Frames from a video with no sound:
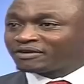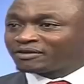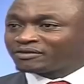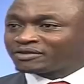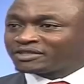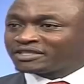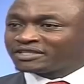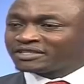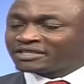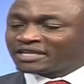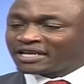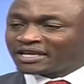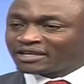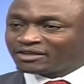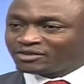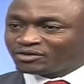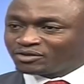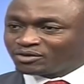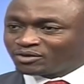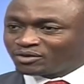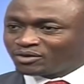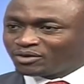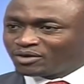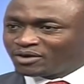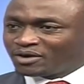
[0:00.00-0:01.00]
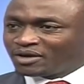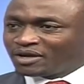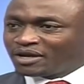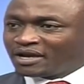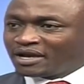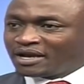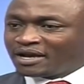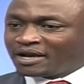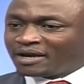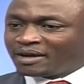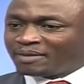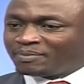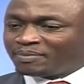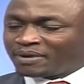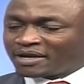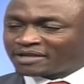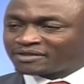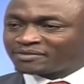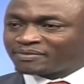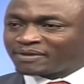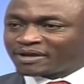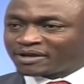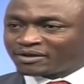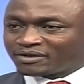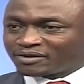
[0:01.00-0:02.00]
would just like to pass
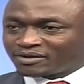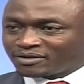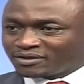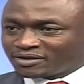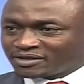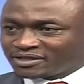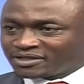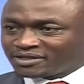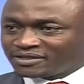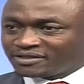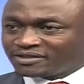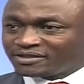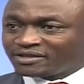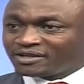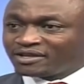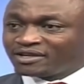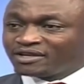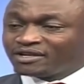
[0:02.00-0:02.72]
my condolences